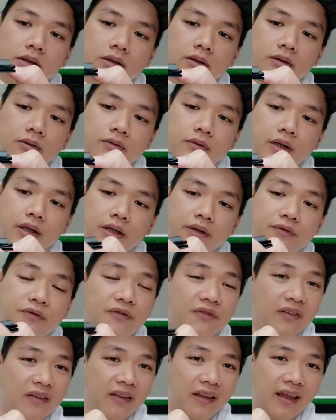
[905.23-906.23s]
very
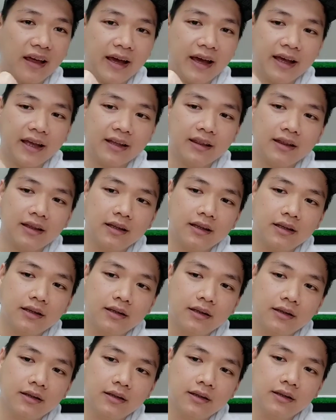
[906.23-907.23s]
flat
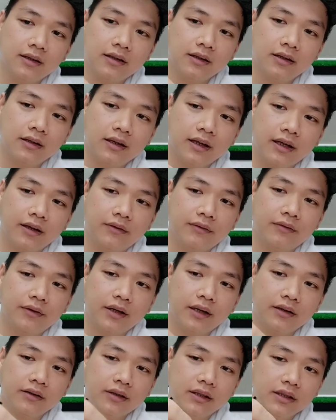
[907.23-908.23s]
and
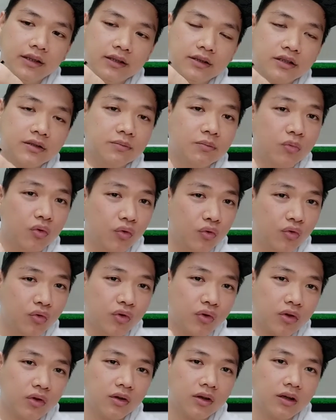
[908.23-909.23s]
very smooth
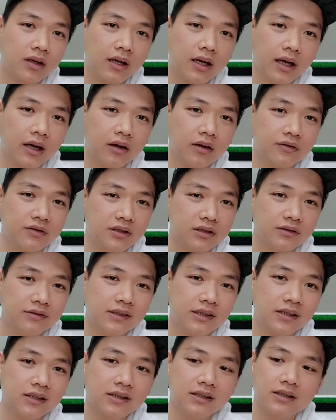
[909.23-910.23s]
kind of
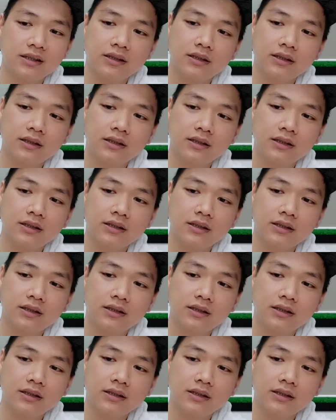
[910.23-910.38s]
surface